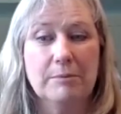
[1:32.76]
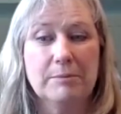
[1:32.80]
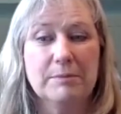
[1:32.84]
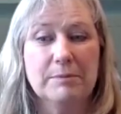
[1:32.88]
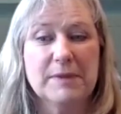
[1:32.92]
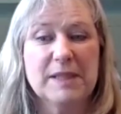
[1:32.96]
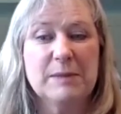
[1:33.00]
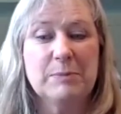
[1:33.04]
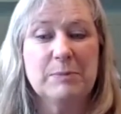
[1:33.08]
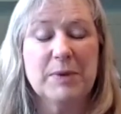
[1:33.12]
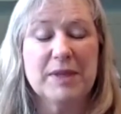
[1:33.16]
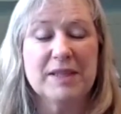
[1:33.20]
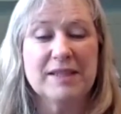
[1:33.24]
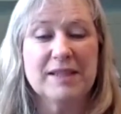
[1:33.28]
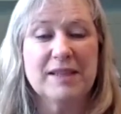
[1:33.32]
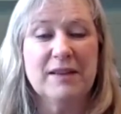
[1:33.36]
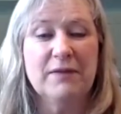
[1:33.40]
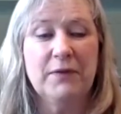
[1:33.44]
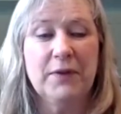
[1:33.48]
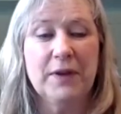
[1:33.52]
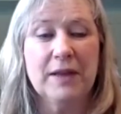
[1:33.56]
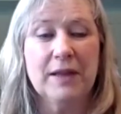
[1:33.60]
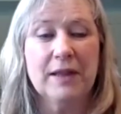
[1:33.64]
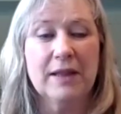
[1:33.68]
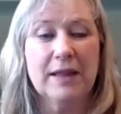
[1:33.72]

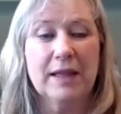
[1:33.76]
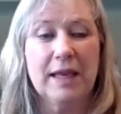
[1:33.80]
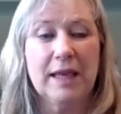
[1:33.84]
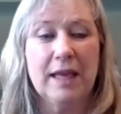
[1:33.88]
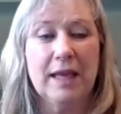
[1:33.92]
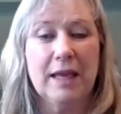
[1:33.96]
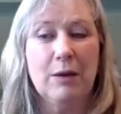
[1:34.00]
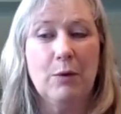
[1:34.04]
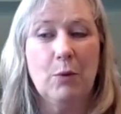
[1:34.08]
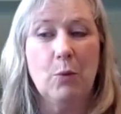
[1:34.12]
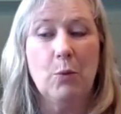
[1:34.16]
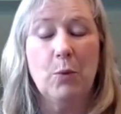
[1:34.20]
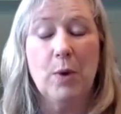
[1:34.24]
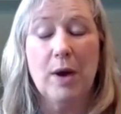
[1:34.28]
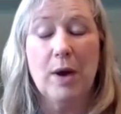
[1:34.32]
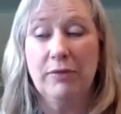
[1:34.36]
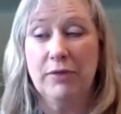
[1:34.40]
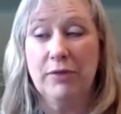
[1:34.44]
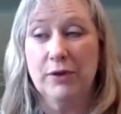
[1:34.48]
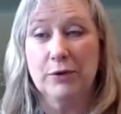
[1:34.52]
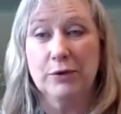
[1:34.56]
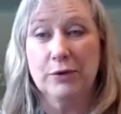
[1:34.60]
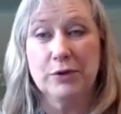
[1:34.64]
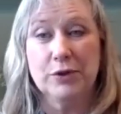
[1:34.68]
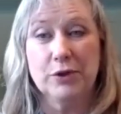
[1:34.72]
specifically
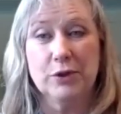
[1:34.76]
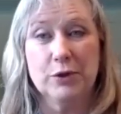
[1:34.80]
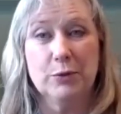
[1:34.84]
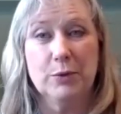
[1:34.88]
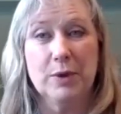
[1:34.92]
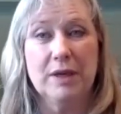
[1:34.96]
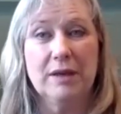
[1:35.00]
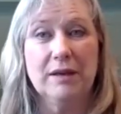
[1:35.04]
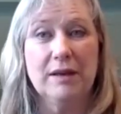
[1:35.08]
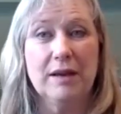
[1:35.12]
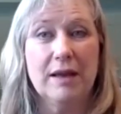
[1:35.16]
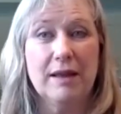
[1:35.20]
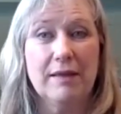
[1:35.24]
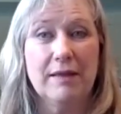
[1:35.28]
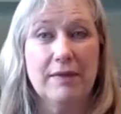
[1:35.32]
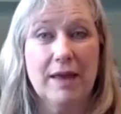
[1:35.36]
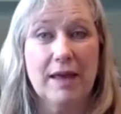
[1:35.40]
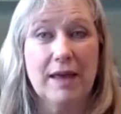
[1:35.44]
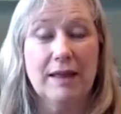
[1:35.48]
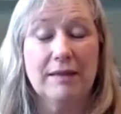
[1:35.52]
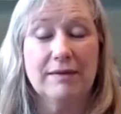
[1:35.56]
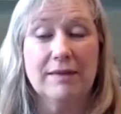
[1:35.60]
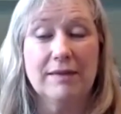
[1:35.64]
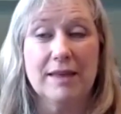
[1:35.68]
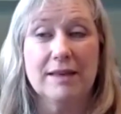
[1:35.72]
what they're doing and
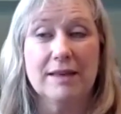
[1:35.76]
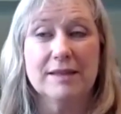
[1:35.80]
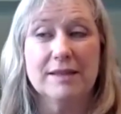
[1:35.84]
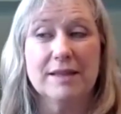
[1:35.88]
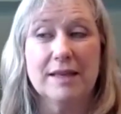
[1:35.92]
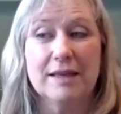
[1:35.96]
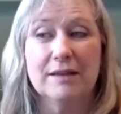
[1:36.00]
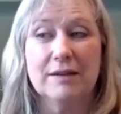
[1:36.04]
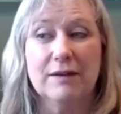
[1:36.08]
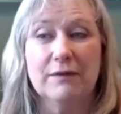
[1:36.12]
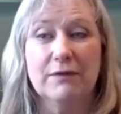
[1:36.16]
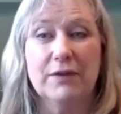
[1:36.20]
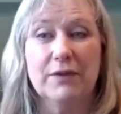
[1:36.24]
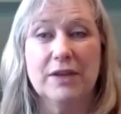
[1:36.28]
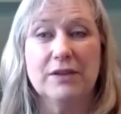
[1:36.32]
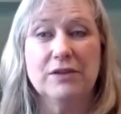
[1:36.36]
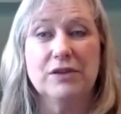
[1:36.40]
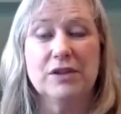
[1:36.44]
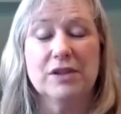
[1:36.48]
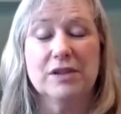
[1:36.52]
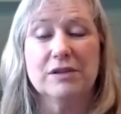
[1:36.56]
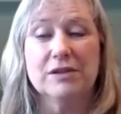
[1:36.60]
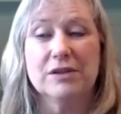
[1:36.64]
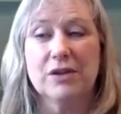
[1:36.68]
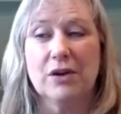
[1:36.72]
that these
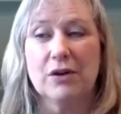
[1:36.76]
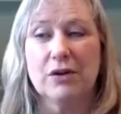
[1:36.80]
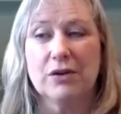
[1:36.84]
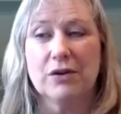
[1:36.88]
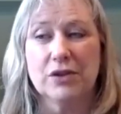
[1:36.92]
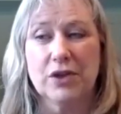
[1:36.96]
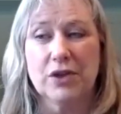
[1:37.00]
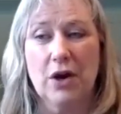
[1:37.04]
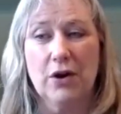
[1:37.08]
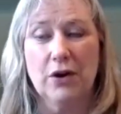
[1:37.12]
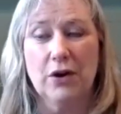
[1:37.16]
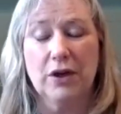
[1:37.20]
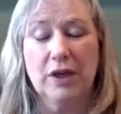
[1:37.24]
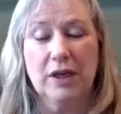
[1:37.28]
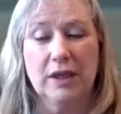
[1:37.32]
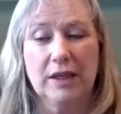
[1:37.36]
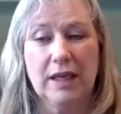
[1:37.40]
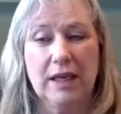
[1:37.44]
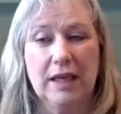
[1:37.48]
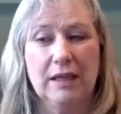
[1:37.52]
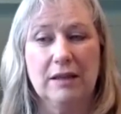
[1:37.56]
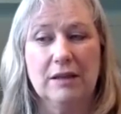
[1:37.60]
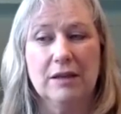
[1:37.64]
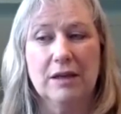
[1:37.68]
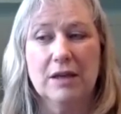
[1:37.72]
interventions are
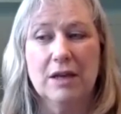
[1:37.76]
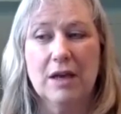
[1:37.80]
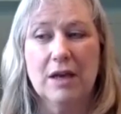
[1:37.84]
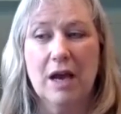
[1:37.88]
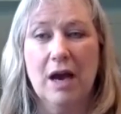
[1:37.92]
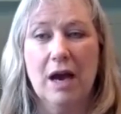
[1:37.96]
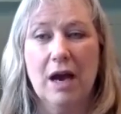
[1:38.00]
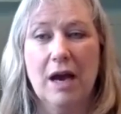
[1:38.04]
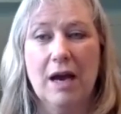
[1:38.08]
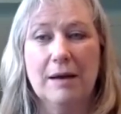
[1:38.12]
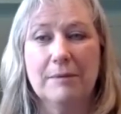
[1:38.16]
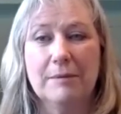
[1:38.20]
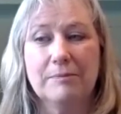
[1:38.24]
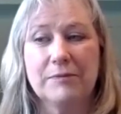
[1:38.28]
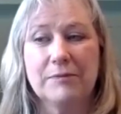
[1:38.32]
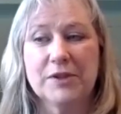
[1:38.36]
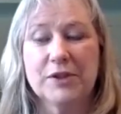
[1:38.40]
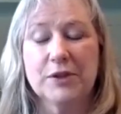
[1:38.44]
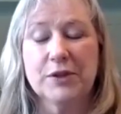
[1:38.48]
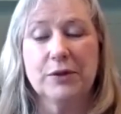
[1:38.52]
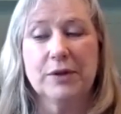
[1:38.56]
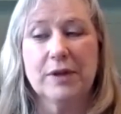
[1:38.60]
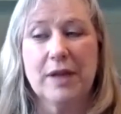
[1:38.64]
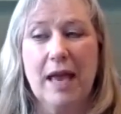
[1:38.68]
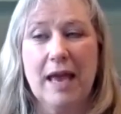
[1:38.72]
targeting
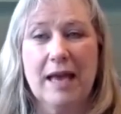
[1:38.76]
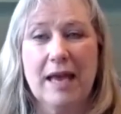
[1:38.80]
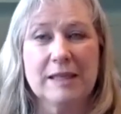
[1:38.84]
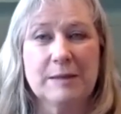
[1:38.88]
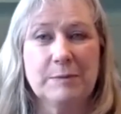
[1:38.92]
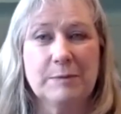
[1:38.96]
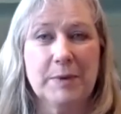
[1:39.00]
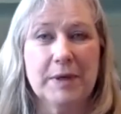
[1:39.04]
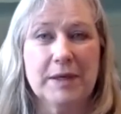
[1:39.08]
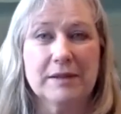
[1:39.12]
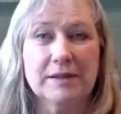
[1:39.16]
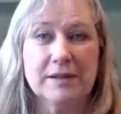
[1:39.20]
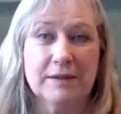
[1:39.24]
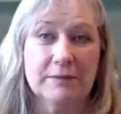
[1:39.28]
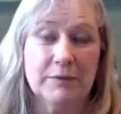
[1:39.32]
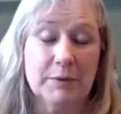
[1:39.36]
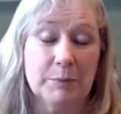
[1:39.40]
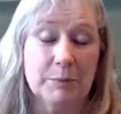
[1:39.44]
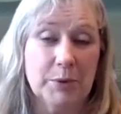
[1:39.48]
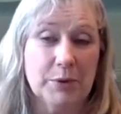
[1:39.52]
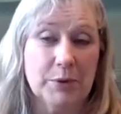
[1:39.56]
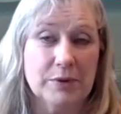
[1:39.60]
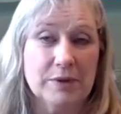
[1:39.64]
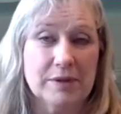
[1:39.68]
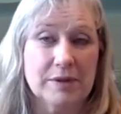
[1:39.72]
certain aspects of a
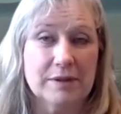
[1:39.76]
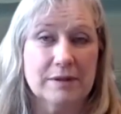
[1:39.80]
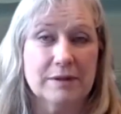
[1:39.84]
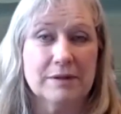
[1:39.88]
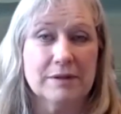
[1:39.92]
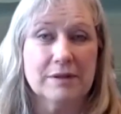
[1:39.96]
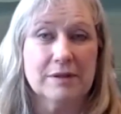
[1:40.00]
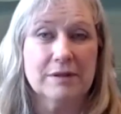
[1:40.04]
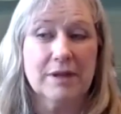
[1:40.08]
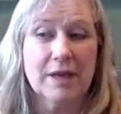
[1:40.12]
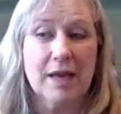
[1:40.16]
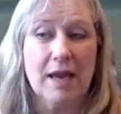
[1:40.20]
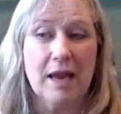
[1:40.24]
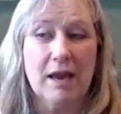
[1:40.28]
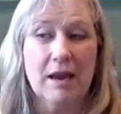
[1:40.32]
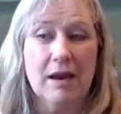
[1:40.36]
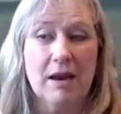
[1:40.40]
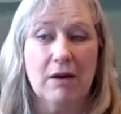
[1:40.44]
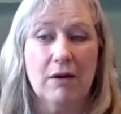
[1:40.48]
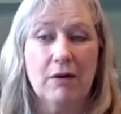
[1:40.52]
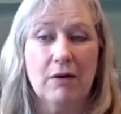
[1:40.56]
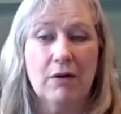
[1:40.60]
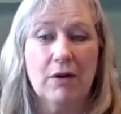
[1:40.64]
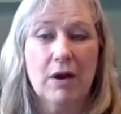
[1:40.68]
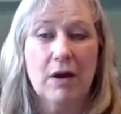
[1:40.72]
person's
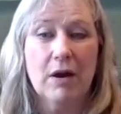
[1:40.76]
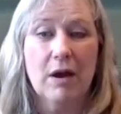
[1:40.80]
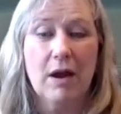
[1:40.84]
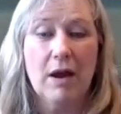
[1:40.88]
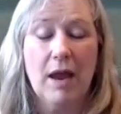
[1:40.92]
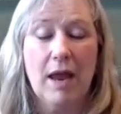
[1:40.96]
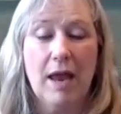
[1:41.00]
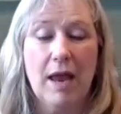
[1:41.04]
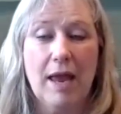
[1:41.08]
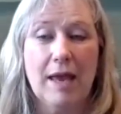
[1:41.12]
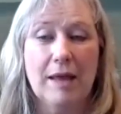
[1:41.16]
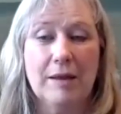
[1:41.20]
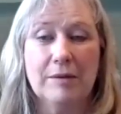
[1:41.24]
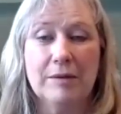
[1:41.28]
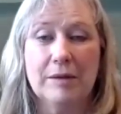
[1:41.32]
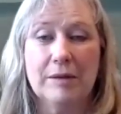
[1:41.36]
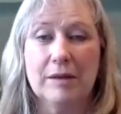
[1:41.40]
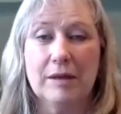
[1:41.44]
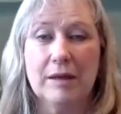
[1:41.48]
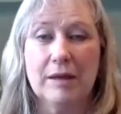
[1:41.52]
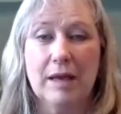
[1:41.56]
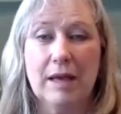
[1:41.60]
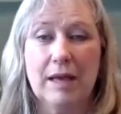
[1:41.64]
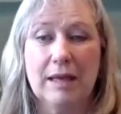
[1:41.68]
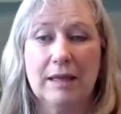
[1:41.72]
care
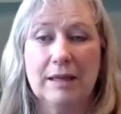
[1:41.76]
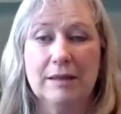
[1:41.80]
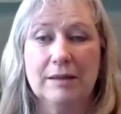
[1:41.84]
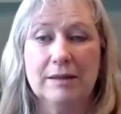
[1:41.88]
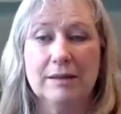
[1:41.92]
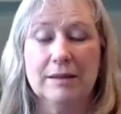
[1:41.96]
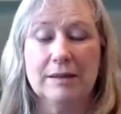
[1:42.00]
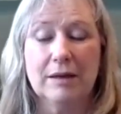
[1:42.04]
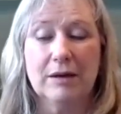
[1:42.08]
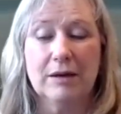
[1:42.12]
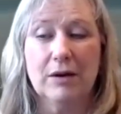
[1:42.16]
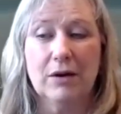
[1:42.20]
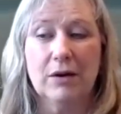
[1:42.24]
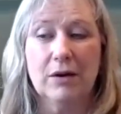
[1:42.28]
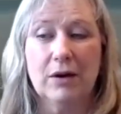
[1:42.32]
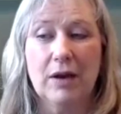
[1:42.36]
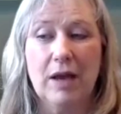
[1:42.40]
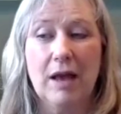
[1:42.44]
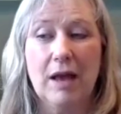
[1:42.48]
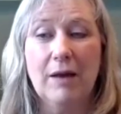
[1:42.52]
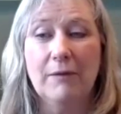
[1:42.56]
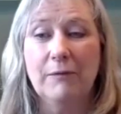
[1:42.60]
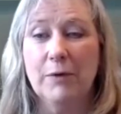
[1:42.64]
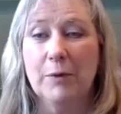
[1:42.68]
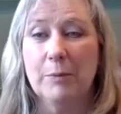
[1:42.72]
and are
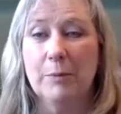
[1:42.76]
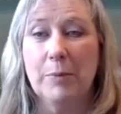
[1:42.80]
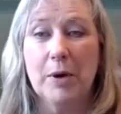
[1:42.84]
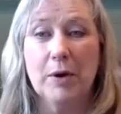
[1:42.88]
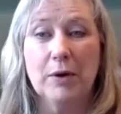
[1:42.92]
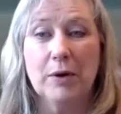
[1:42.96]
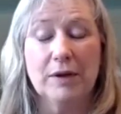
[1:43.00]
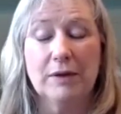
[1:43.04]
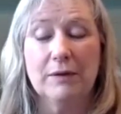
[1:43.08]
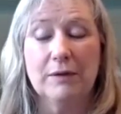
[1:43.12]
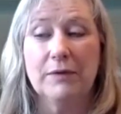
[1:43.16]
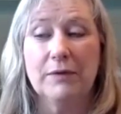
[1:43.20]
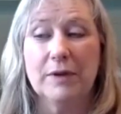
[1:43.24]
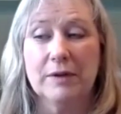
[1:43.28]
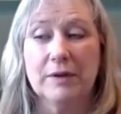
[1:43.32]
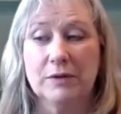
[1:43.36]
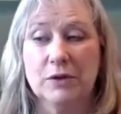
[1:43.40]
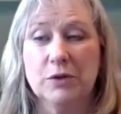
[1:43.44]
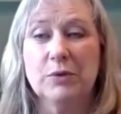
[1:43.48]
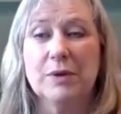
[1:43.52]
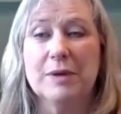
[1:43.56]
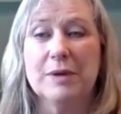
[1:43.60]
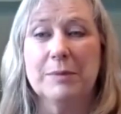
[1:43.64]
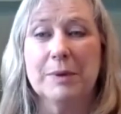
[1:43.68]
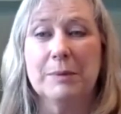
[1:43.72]
a helpful part of the
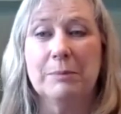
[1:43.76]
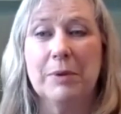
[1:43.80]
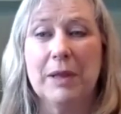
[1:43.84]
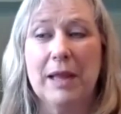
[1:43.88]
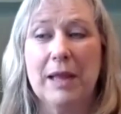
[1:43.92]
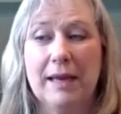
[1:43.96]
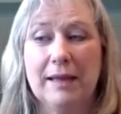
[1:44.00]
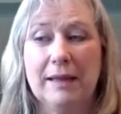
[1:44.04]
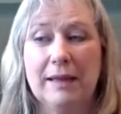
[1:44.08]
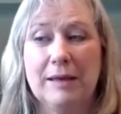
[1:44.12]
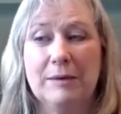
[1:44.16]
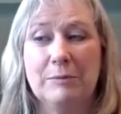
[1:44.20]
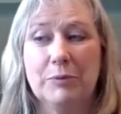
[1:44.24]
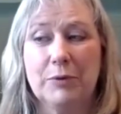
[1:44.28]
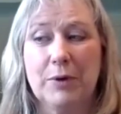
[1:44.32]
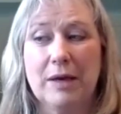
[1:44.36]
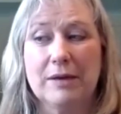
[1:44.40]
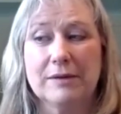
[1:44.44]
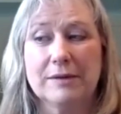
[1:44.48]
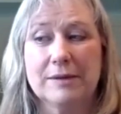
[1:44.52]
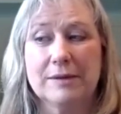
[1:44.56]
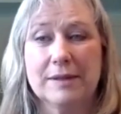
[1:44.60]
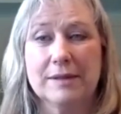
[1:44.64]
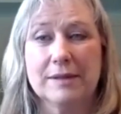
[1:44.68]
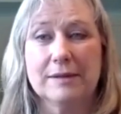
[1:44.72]
treatment planning
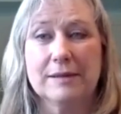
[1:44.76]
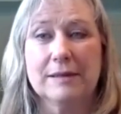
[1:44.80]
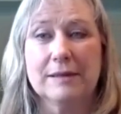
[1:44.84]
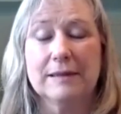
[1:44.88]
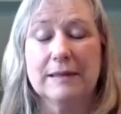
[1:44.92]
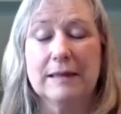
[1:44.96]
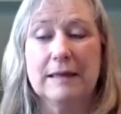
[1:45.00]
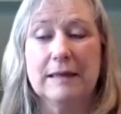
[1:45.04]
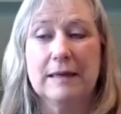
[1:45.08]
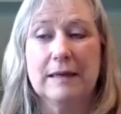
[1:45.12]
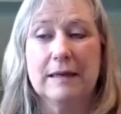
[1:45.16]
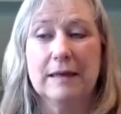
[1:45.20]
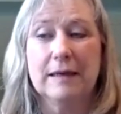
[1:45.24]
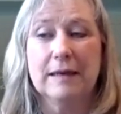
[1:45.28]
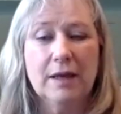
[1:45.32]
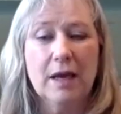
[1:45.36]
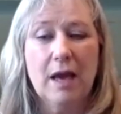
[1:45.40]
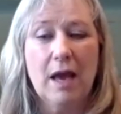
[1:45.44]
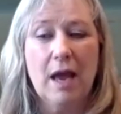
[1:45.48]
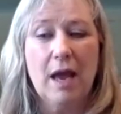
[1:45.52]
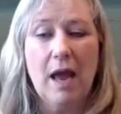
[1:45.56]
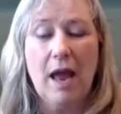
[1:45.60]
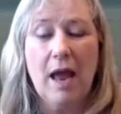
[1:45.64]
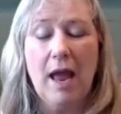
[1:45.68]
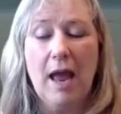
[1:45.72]
process.
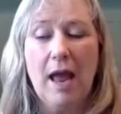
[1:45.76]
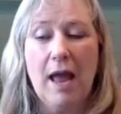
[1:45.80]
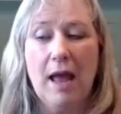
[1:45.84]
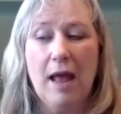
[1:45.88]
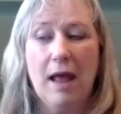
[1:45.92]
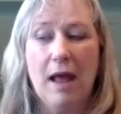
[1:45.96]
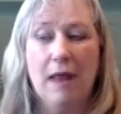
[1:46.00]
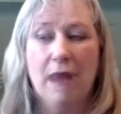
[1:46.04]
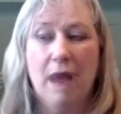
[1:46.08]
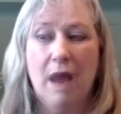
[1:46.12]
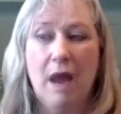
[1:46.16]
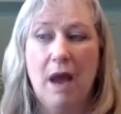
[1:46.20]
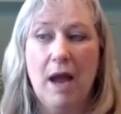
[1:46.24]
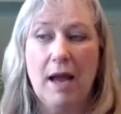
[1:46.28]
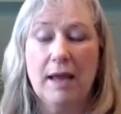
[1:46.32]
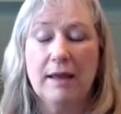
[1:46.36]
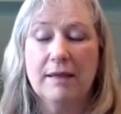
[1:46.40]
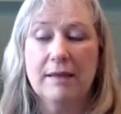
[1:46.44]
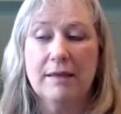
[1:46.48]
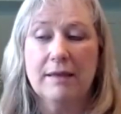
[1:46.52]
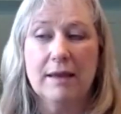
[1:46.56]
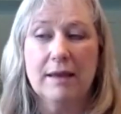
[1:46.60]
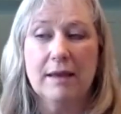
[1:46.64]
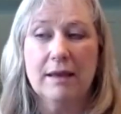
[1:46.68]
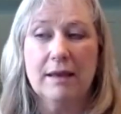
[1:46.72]
And I
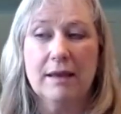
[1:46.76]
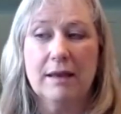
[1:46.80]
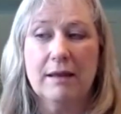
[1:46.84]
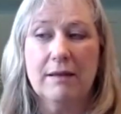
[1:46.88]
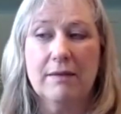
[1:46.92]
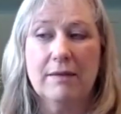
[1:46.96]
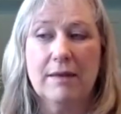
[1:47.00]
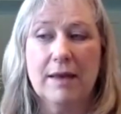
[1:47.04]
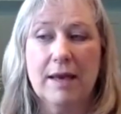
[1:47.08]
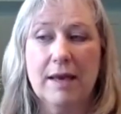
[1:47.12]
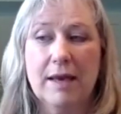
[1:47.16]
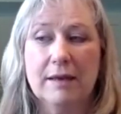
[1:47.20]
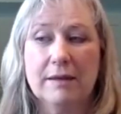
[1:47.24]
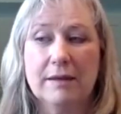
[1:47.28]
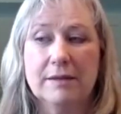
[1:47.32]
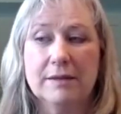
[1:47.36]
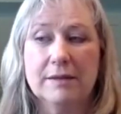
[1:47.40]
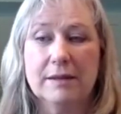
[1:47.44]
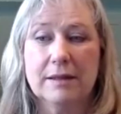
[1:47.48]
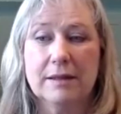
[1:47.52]
think that